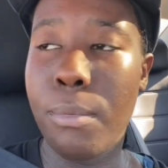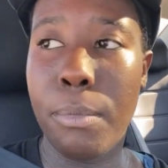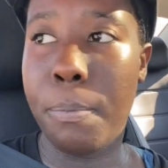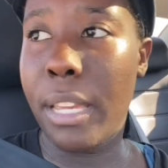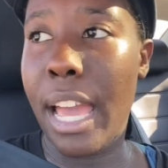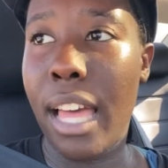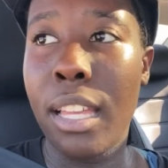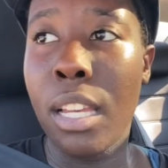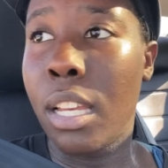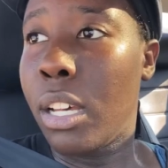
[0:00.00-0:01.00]
be at
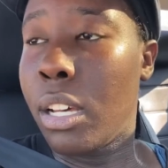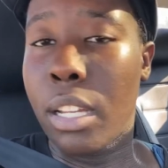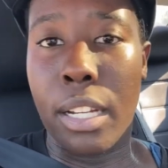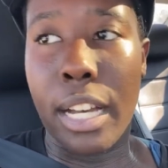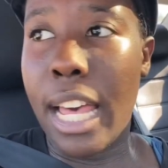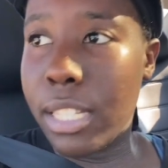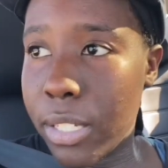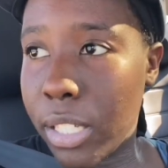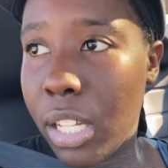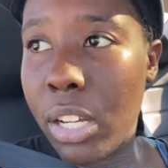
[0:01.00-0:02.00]

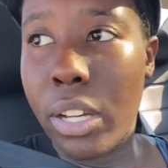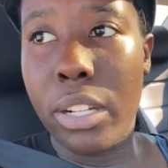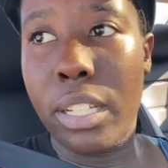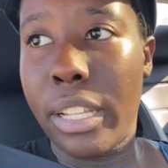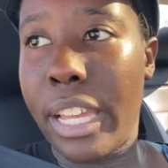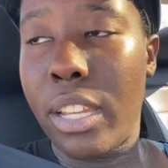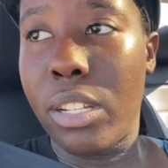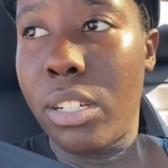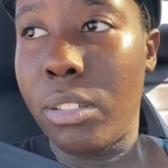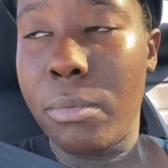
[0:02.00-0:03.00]
hostel, go to like,
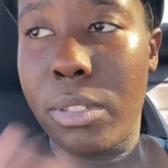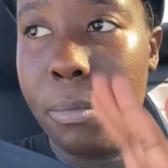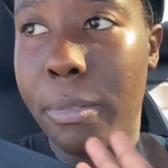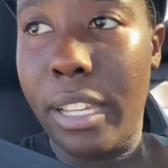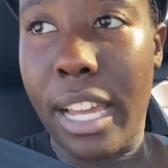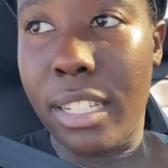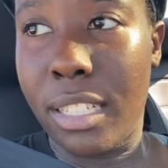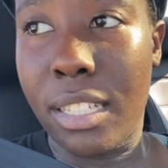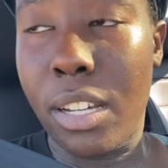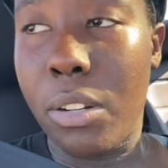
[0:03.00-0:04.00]
be at
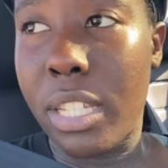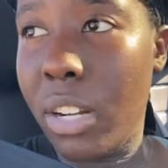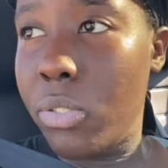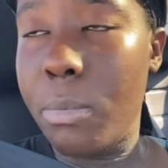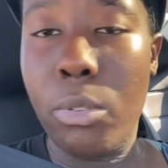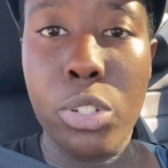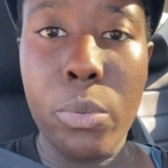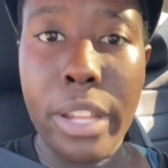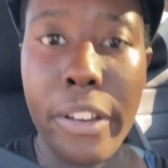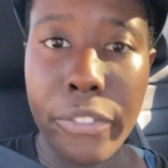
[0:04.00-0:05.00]
a hotel room or do
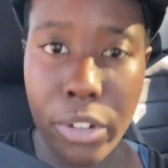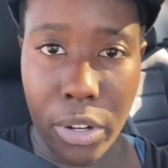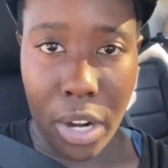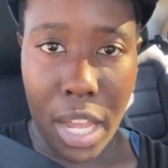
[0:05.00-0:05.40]
whatever,